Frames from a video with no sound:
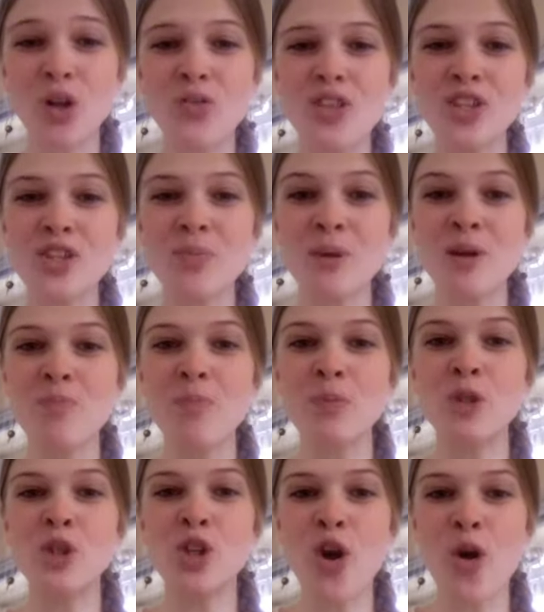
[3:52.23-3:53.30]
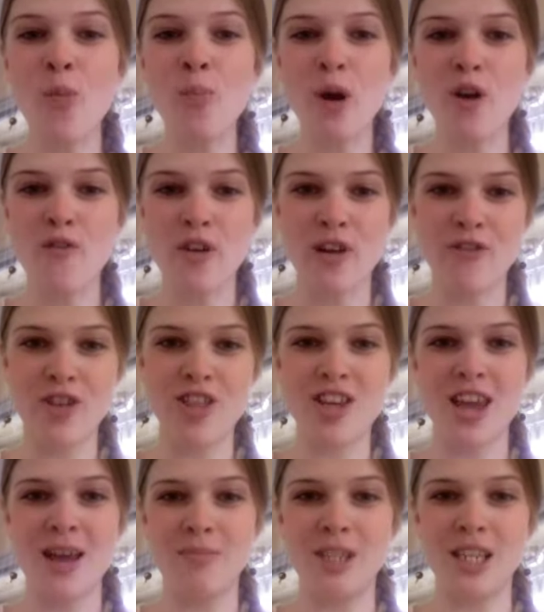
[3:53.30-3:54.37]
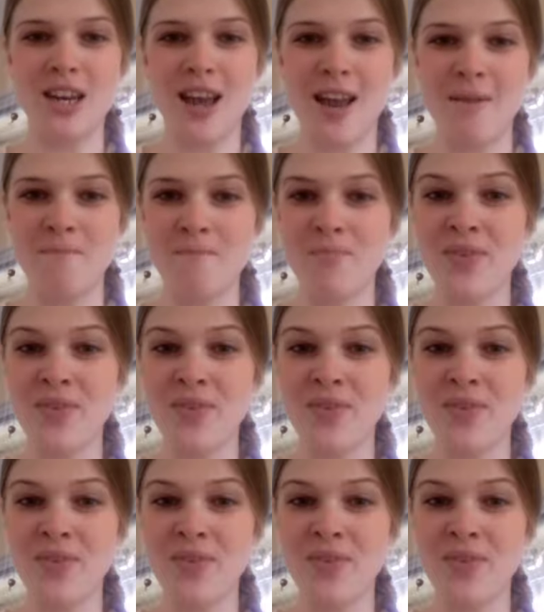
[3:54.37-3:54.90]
This will be so perfect for the game tonight.